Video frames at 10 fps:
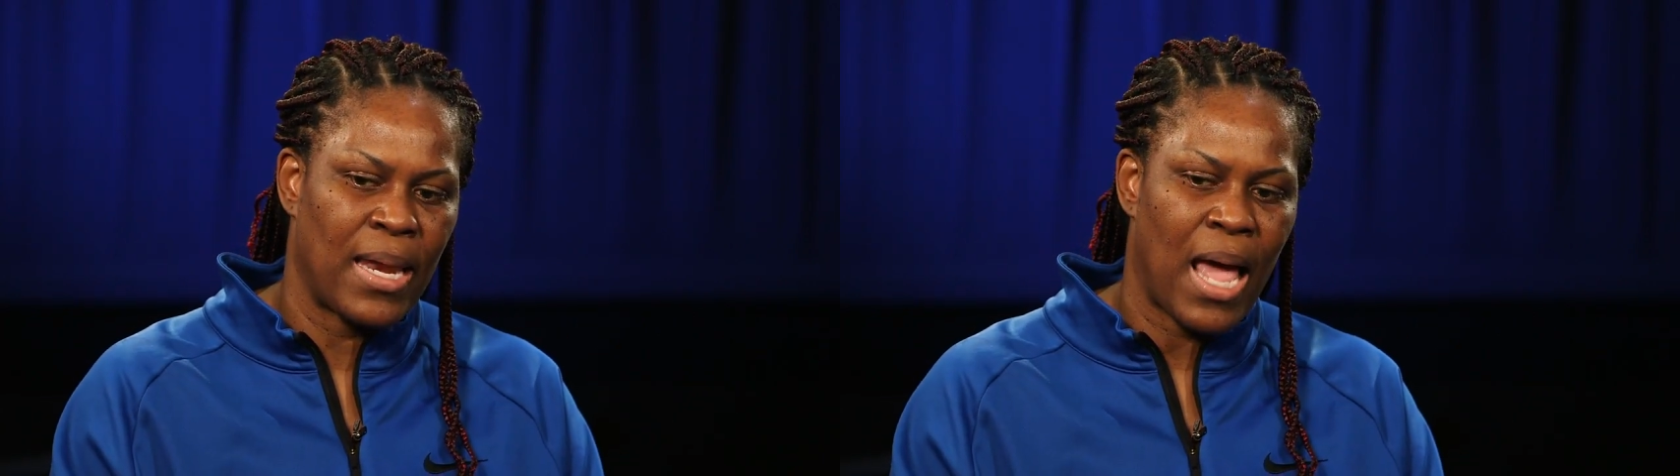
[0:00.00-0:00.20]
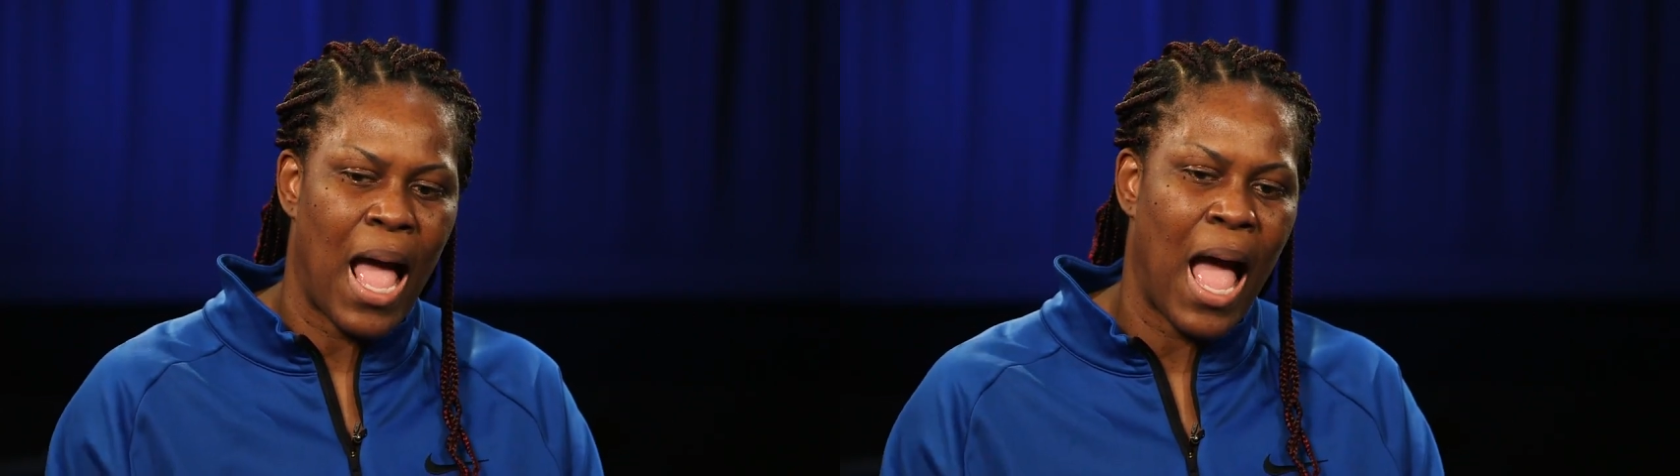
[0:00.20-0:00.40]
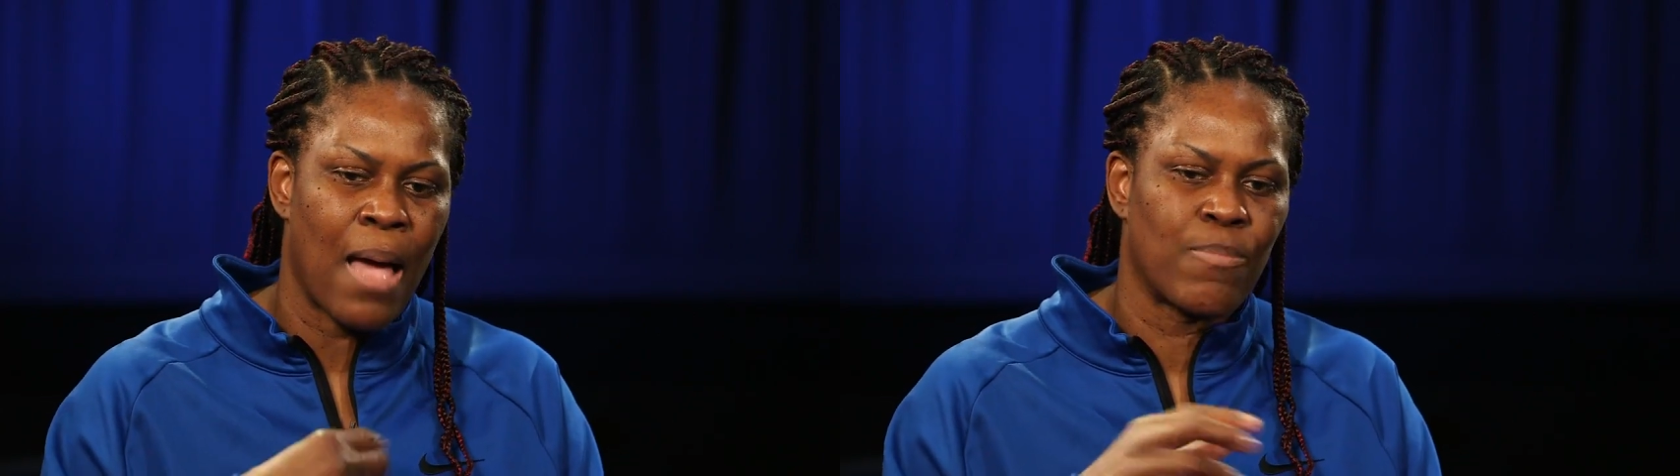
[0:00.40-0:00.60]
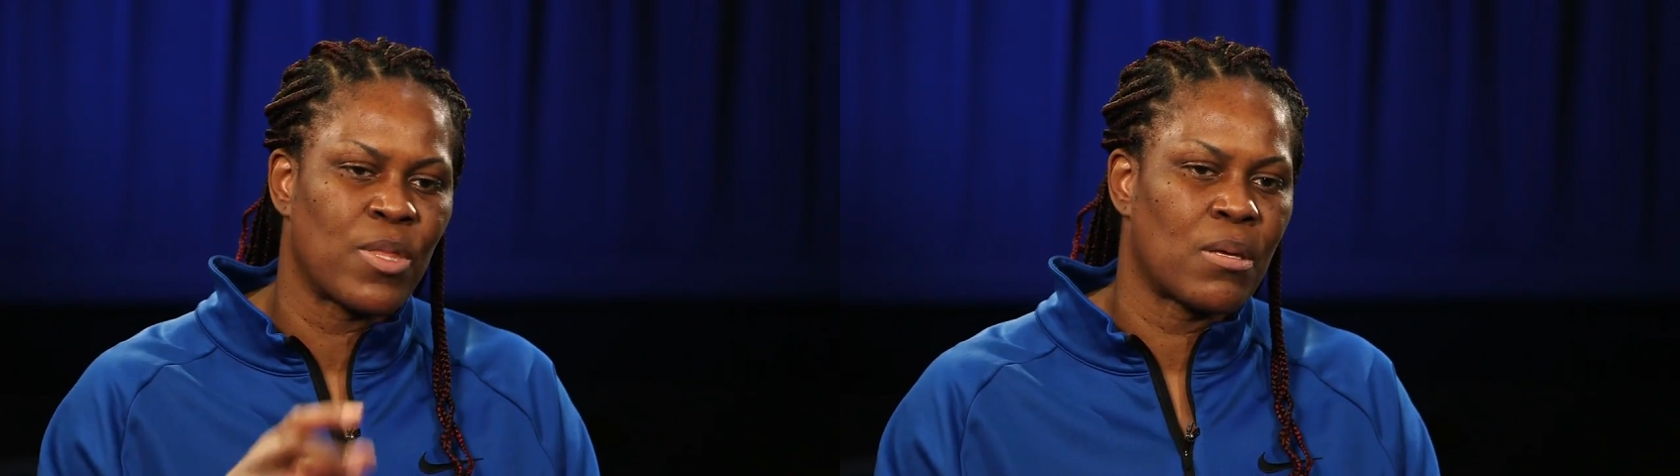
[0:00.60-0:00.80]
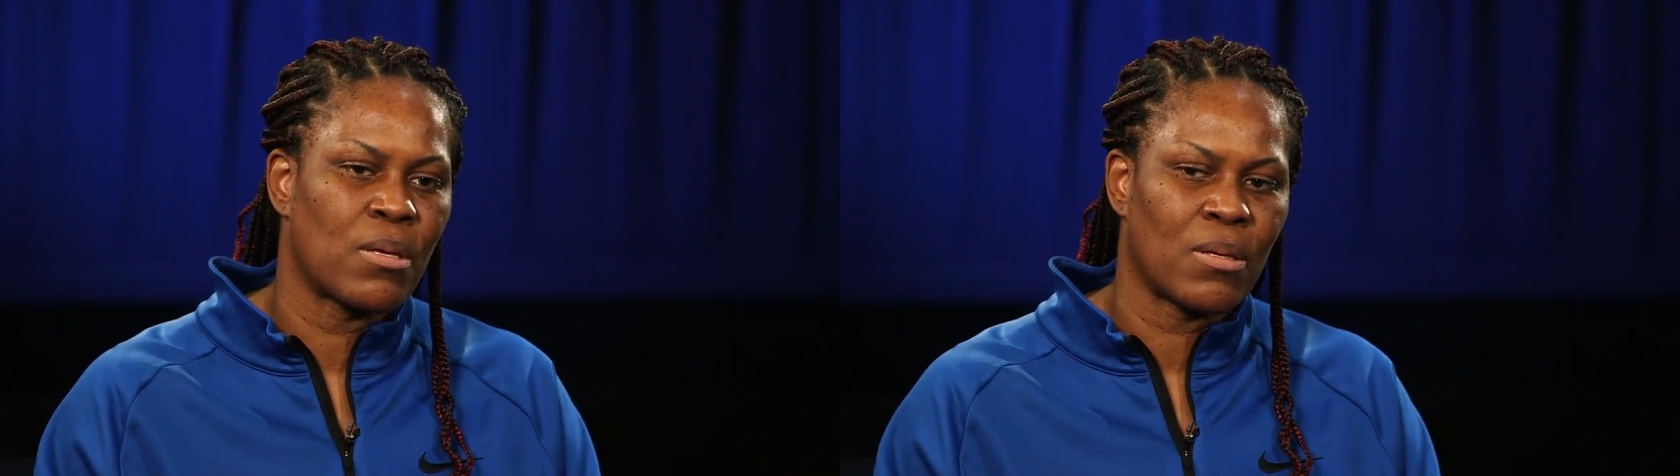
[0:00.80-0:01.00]
And I'm
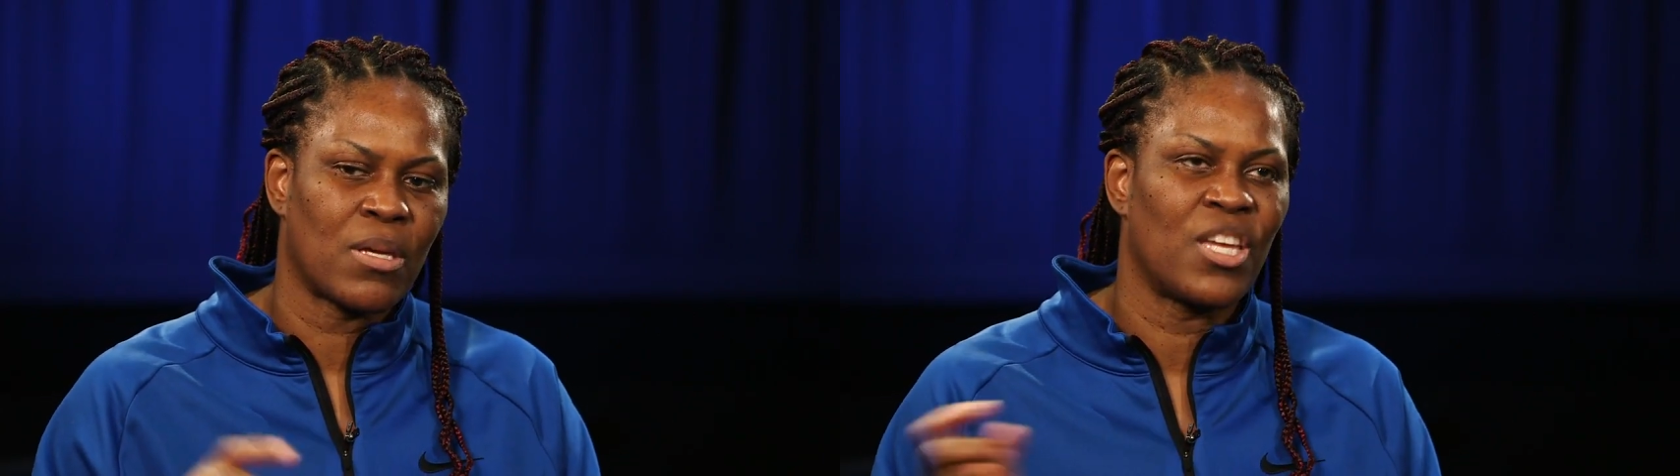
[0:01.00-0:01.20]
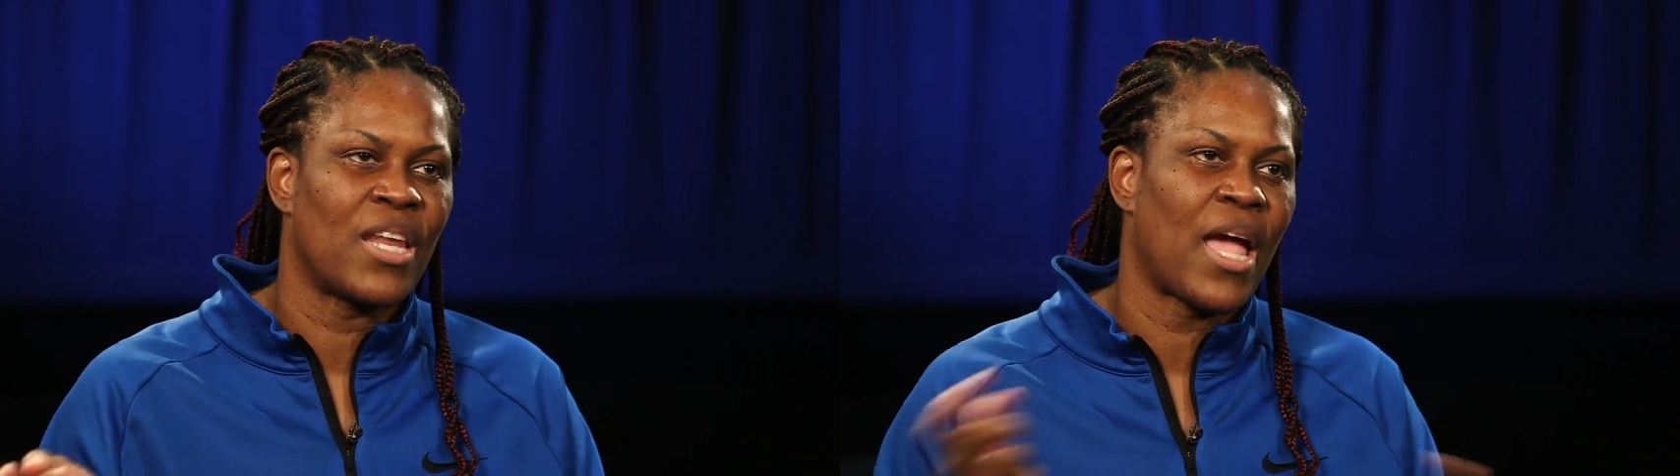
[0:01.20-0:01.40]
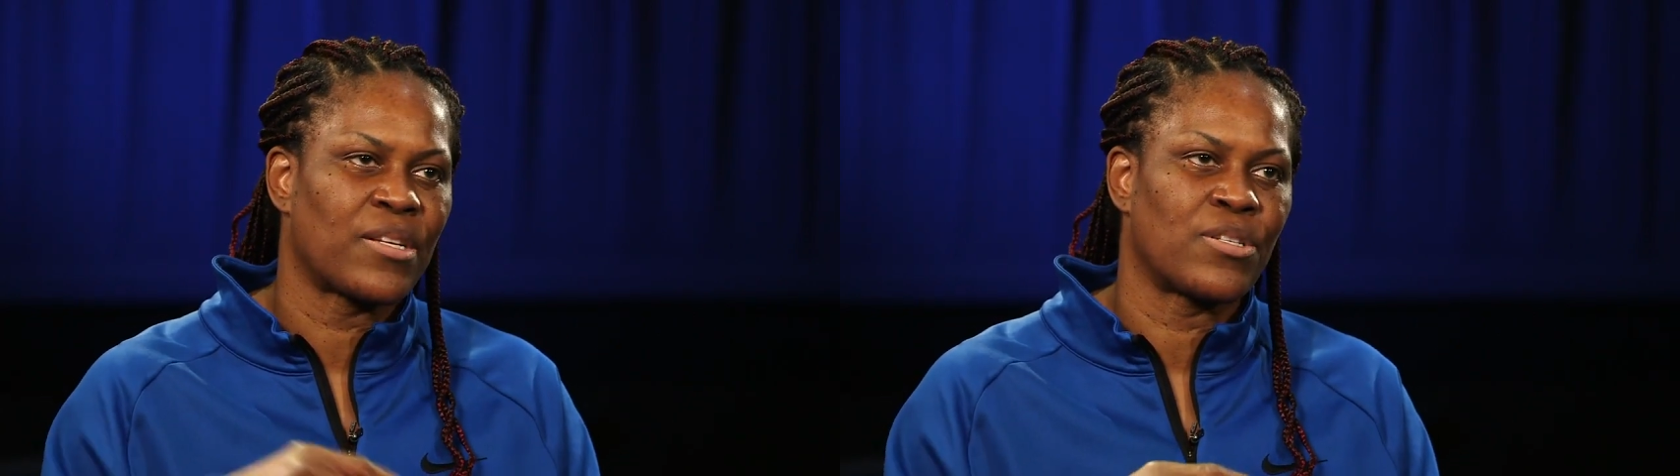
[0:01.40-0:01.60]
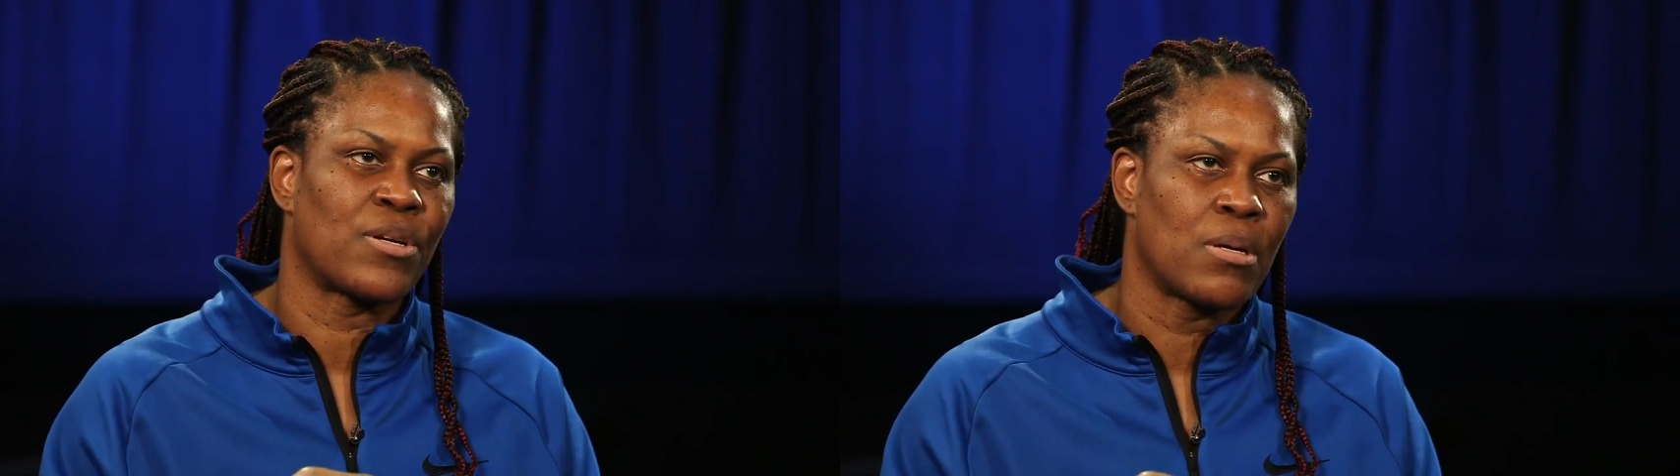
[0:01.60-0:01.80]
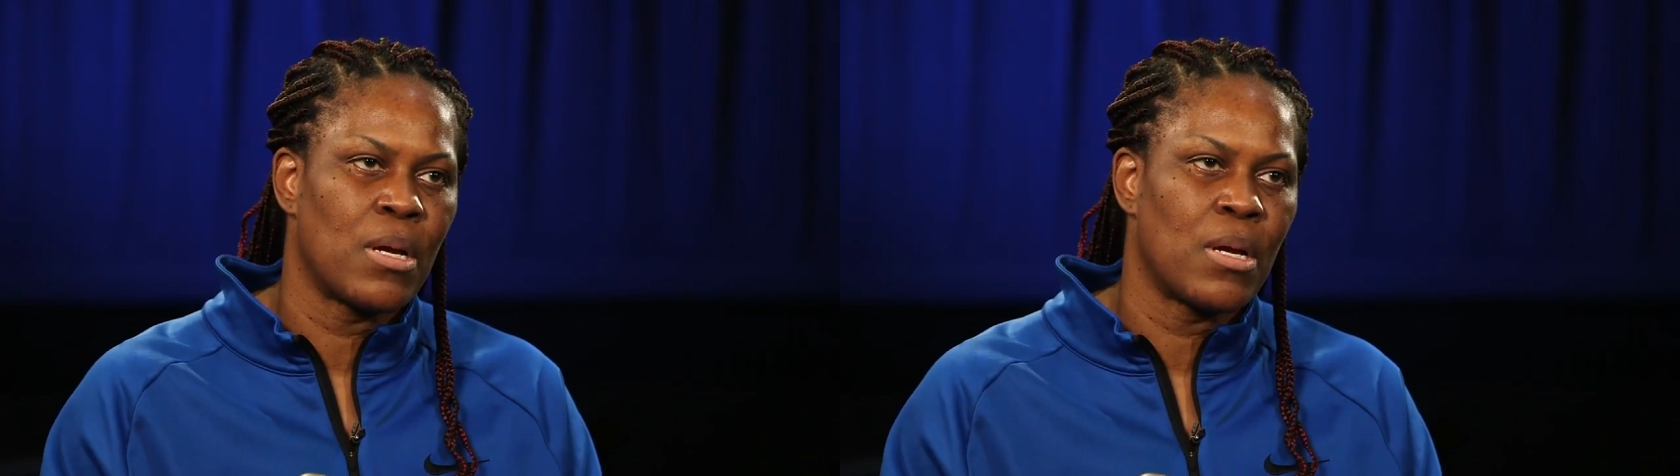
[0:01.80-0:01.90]
the connector.